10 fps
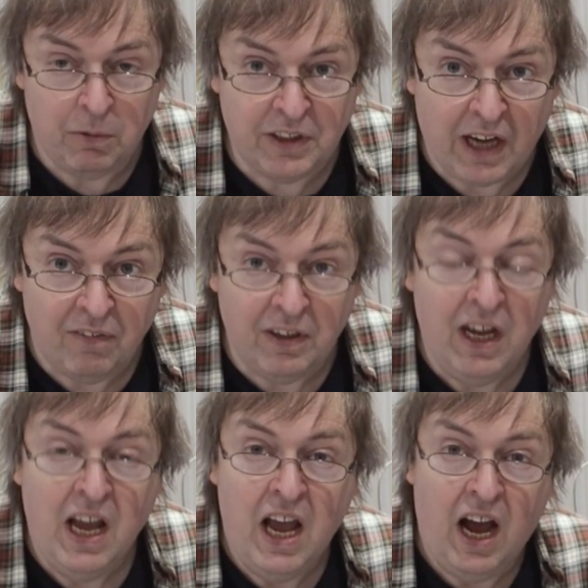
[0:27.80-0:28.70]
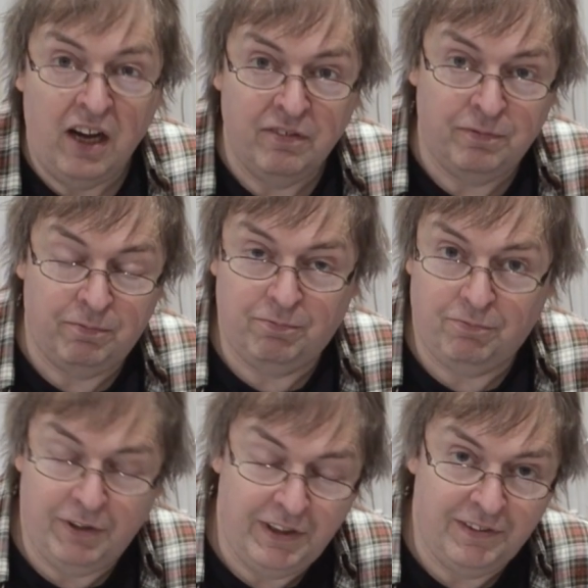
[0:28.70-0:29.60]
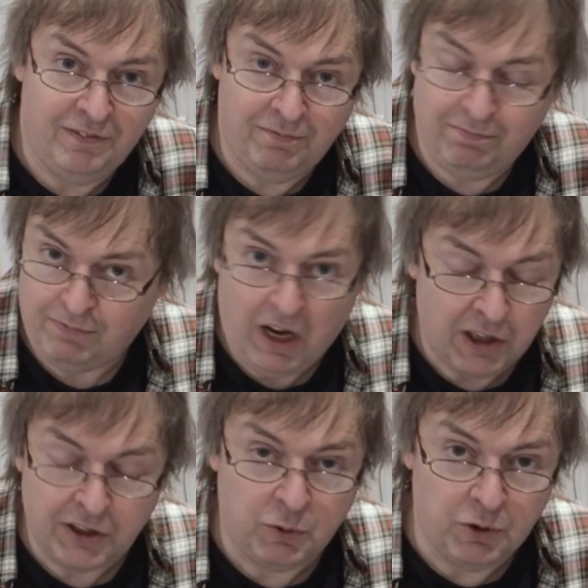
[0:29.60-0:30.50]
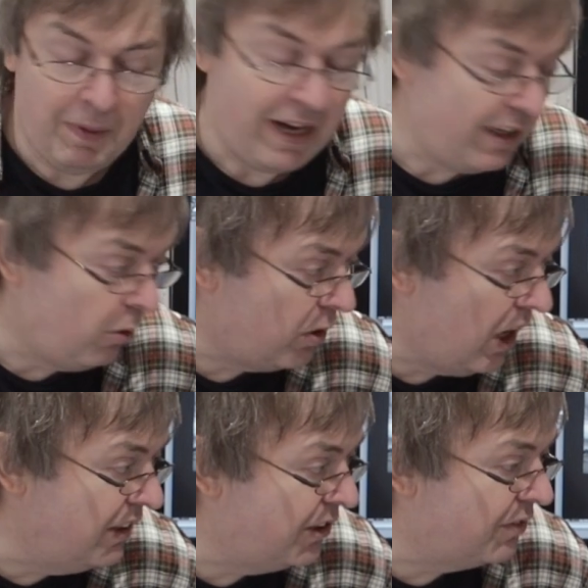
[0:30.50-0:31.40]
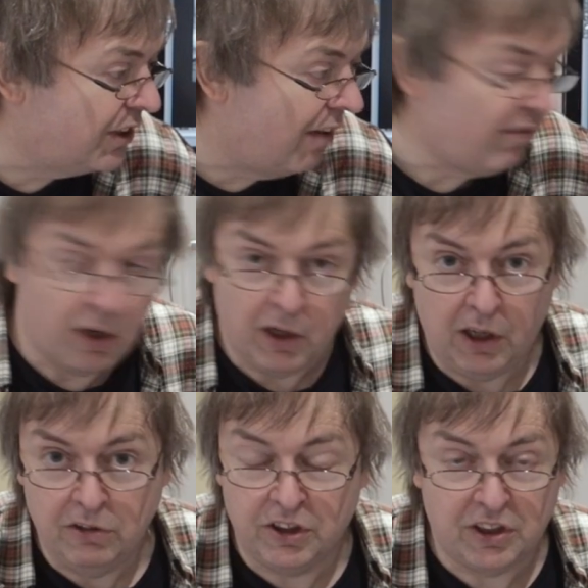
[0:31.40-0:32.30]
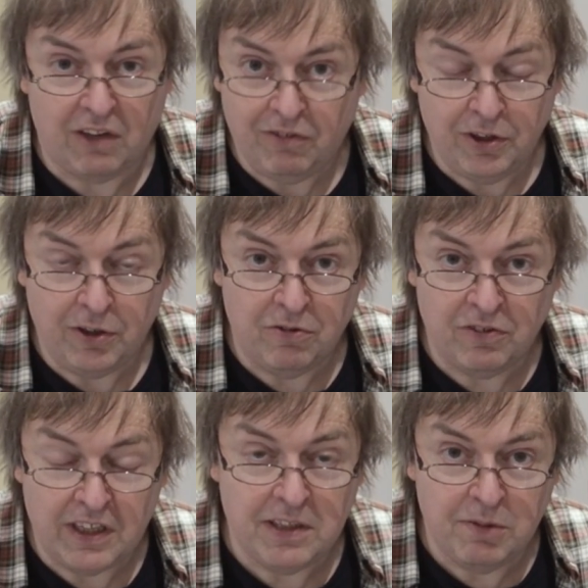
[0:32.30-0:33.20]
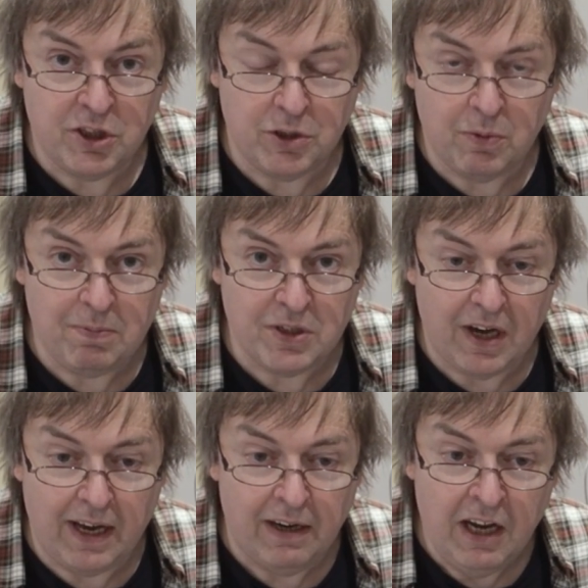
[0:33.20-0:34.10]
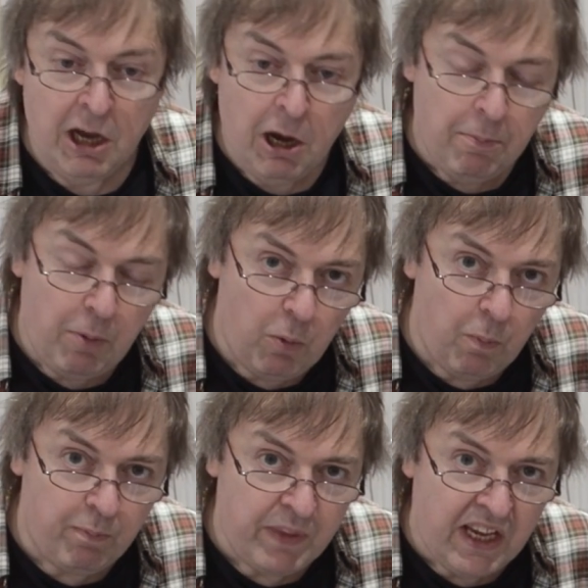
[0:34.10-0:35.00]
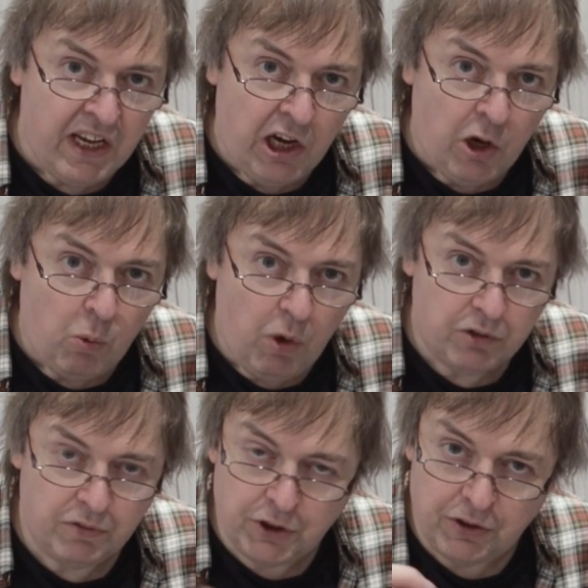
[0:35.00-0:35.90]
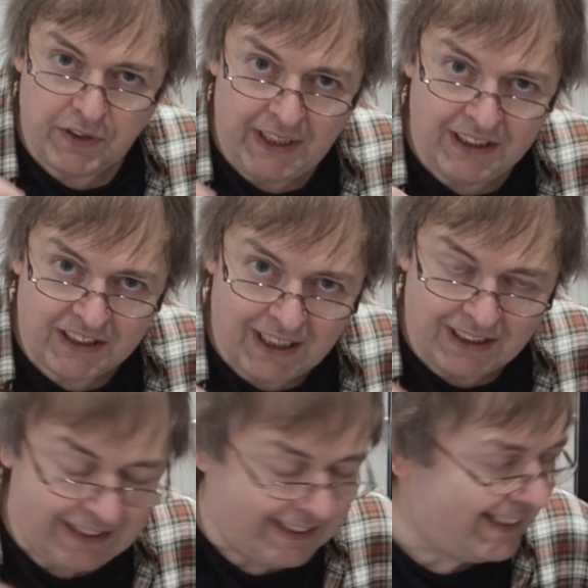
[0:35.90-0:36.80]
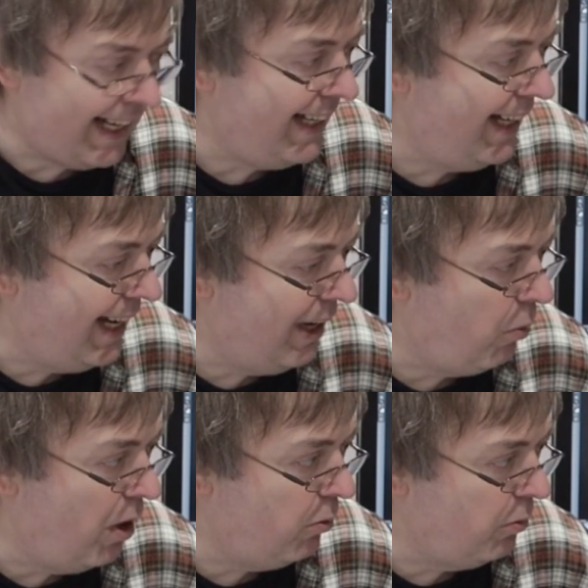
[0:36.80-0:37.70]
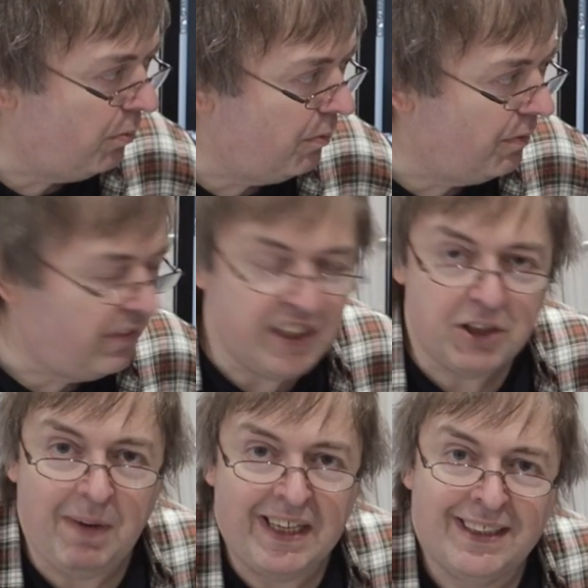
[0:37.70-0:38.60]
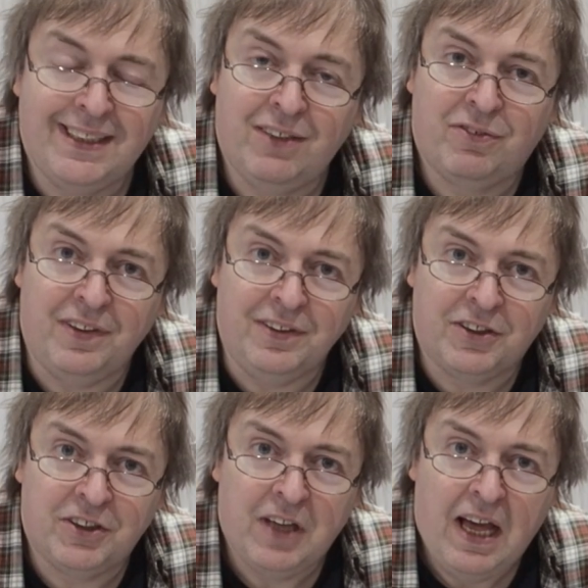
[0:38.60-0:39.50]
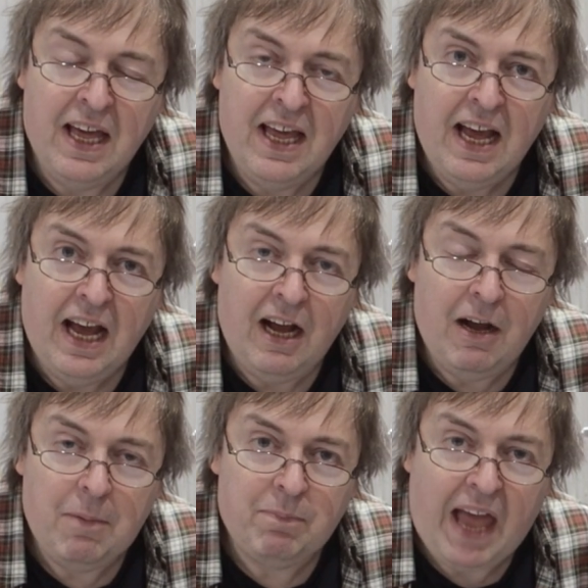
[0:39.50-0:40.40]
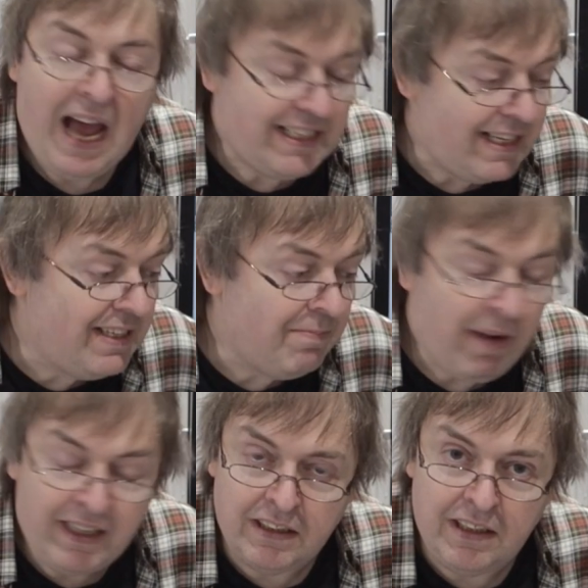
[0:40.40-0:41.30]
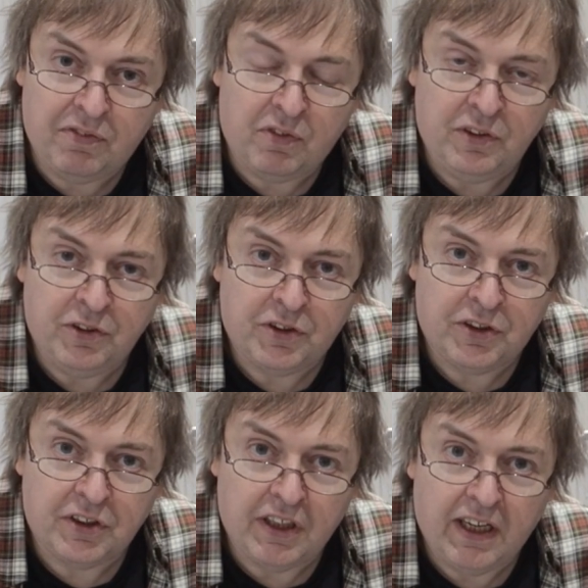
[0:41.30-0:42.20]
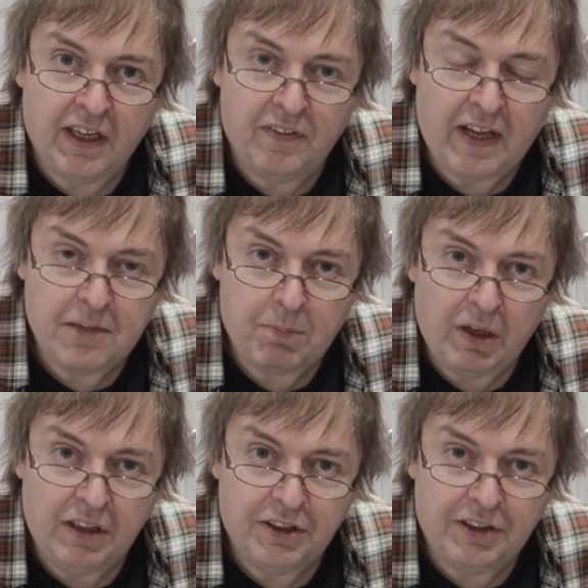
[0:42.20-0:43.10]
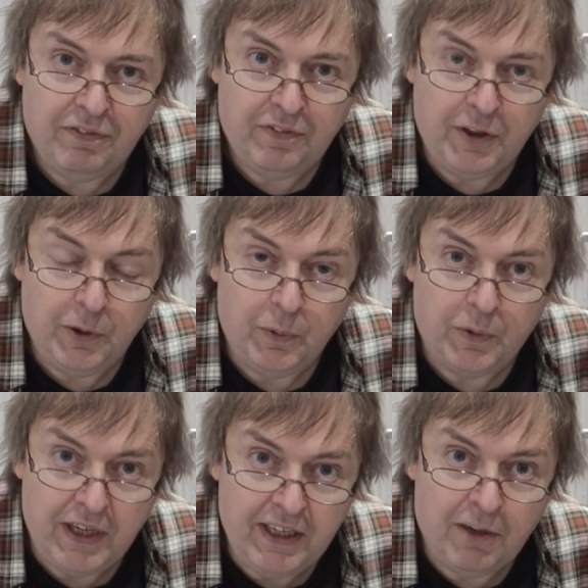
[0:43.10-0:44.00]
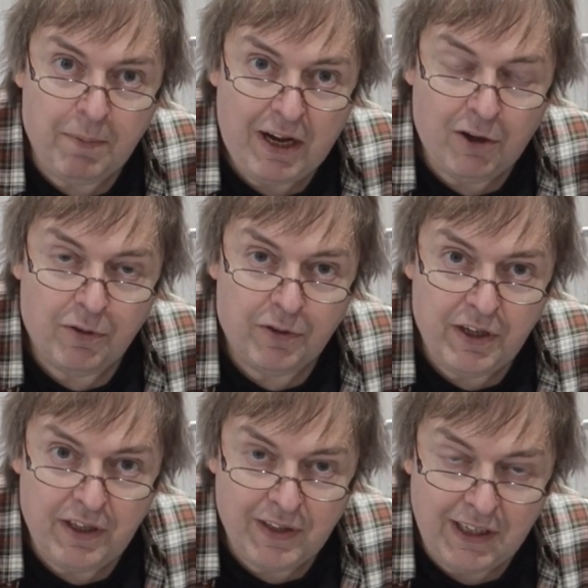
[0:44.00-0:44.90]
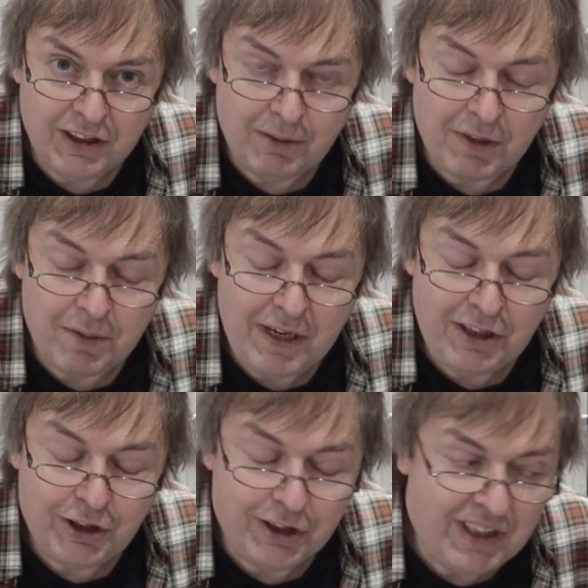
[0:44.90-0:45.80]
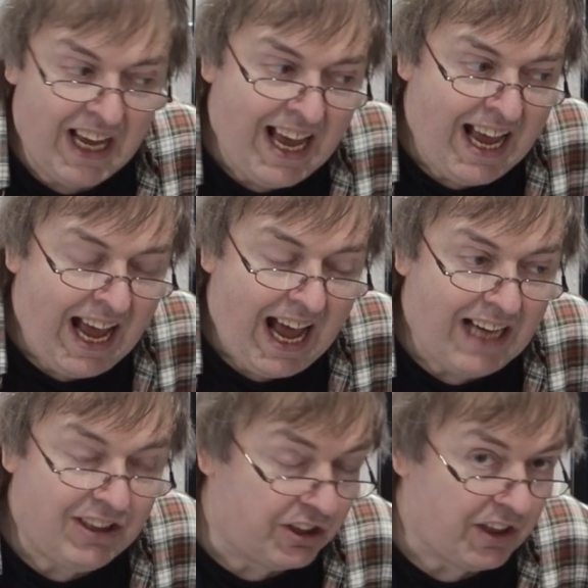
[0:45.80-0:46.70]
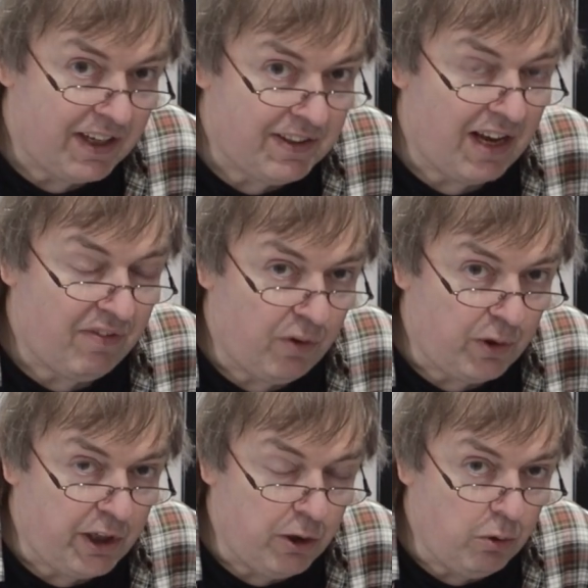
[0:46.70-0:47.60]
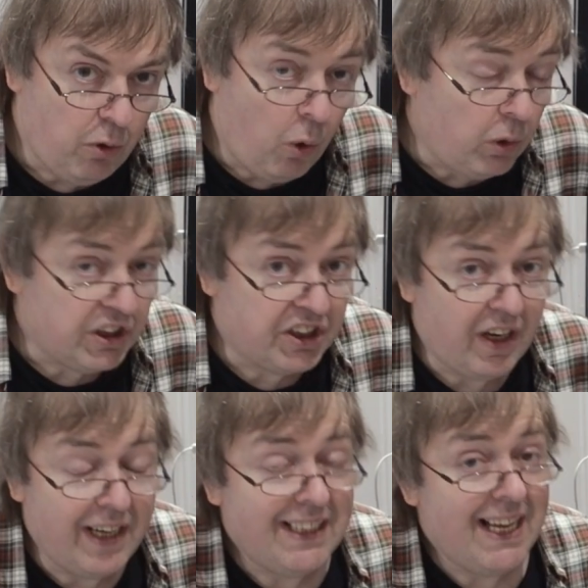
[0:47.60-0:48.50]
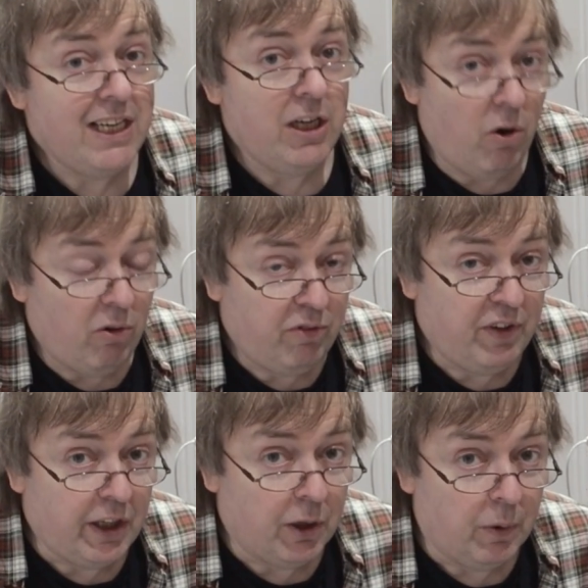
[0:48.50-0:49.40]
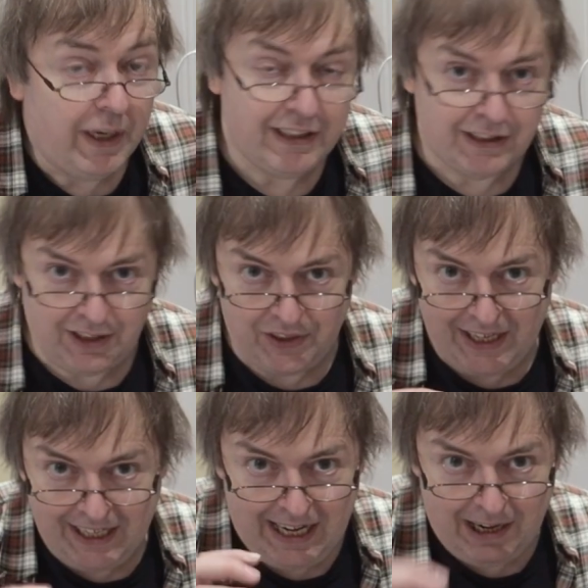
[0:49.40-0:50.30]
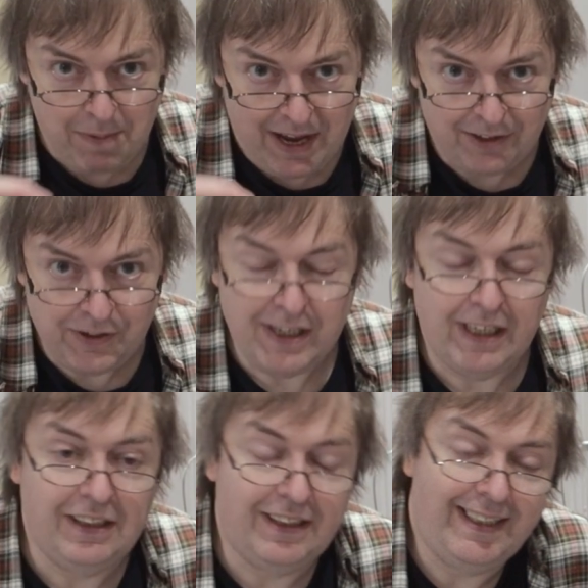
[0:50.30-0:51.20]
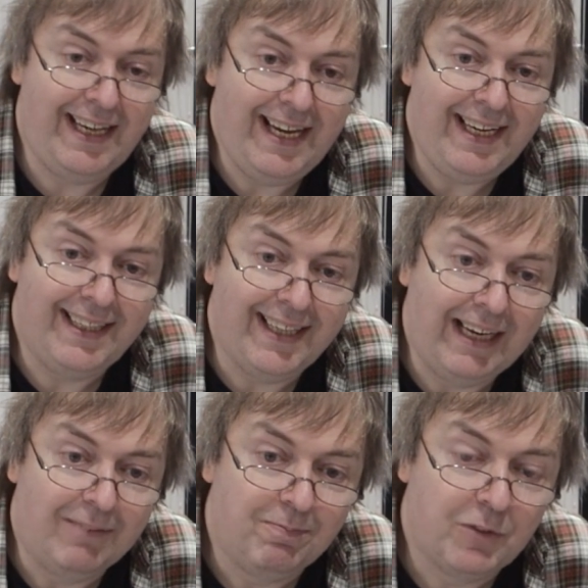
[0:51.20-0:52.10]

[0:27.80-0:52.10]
I would cover. I've written articles about it, all kinds of stuff, got loads of stuff on the North Light Images website. But what sort of things could I just say, well, this makes a difference. And in makes a difference, that applies if you think about the things I'm going to mention and decide they're for you or decide they're not for you. It's thinking about it is the key thing.